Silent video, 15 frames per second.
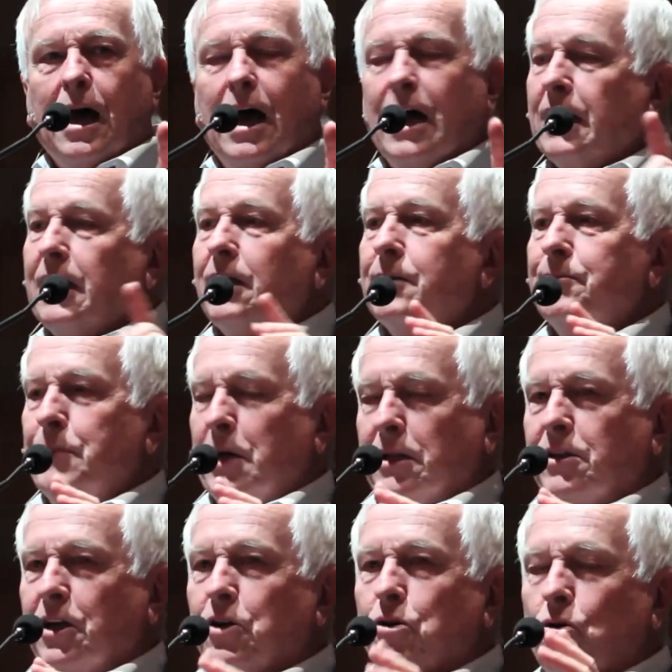I got to
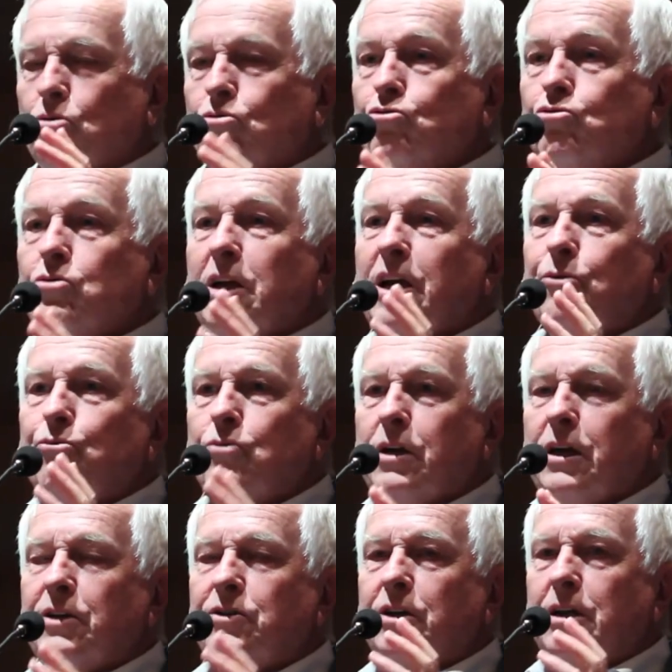admit, the only
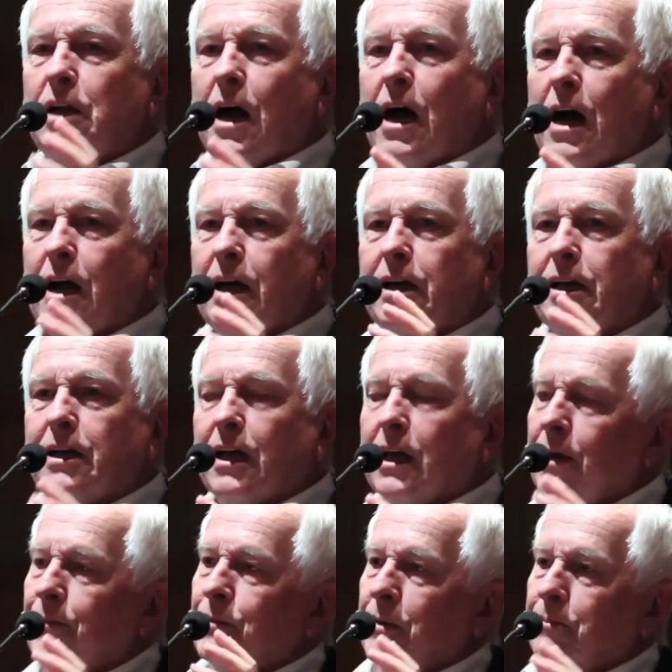reason I
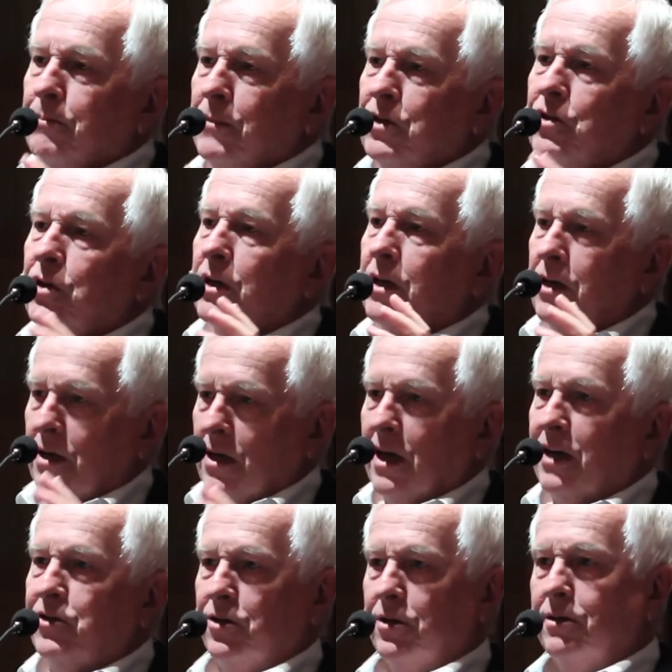came to Mission
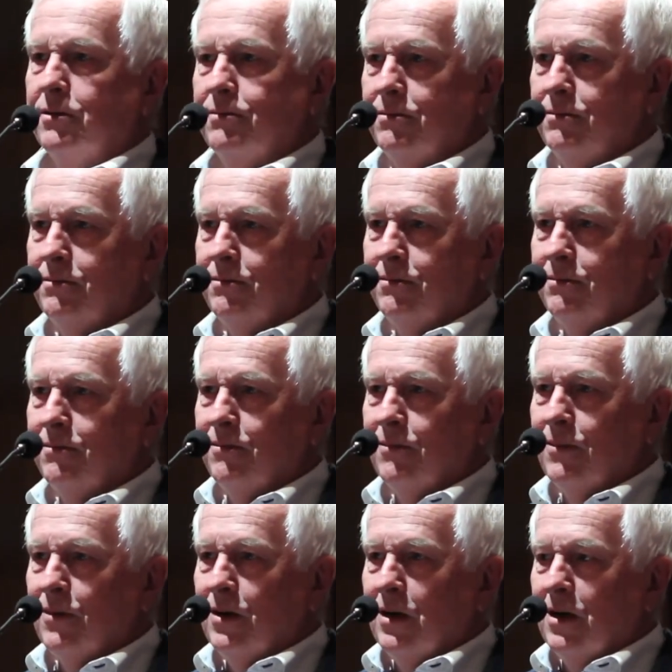Connection
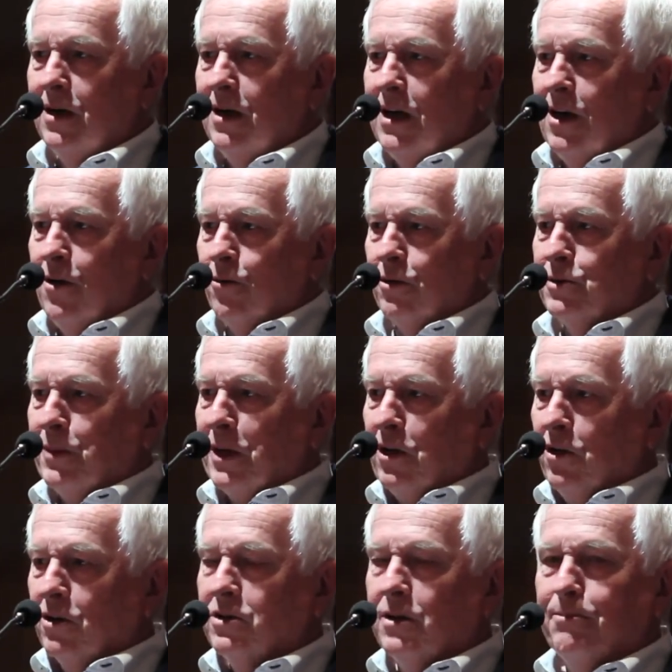was
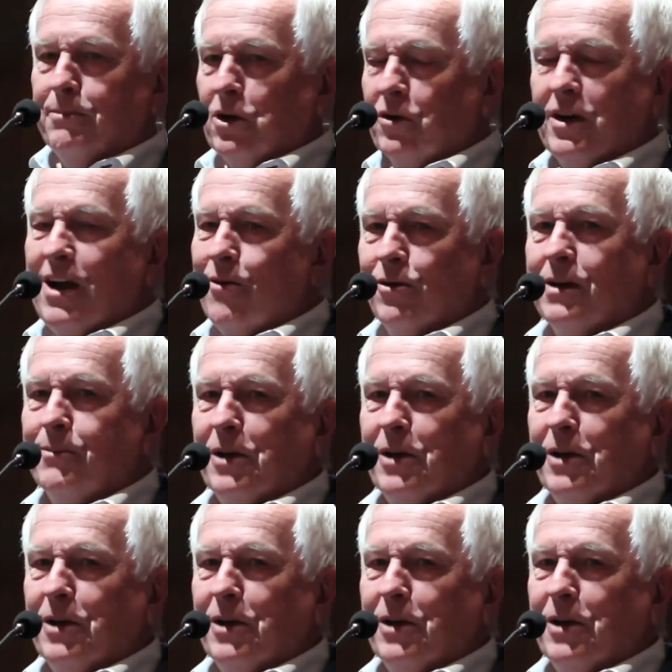because of Bill, not really